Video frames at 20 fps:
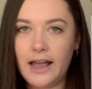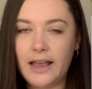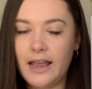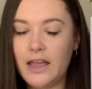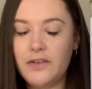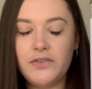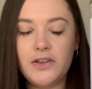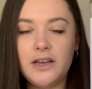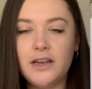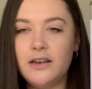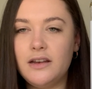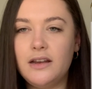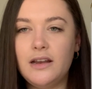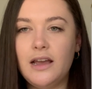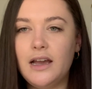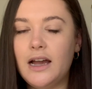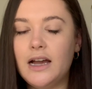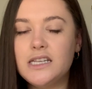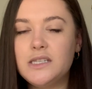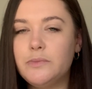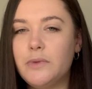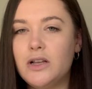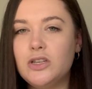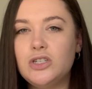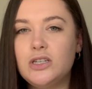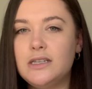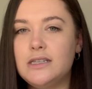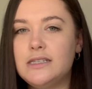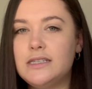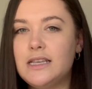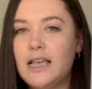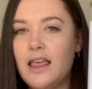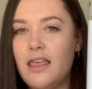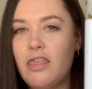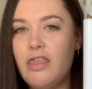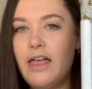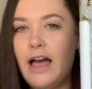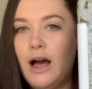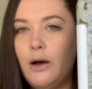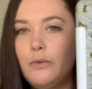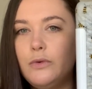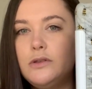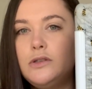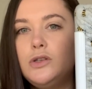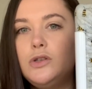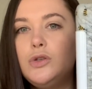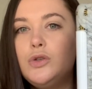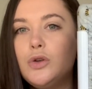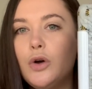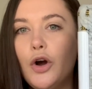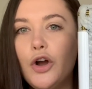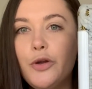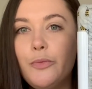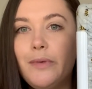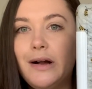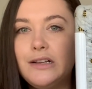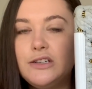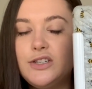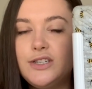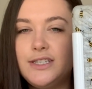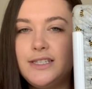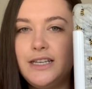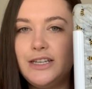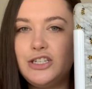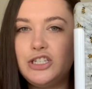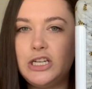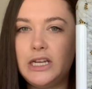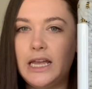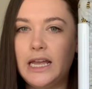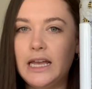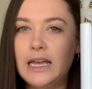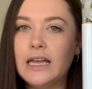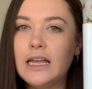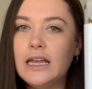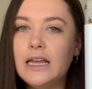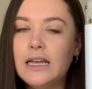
even as much as that was so much stitching,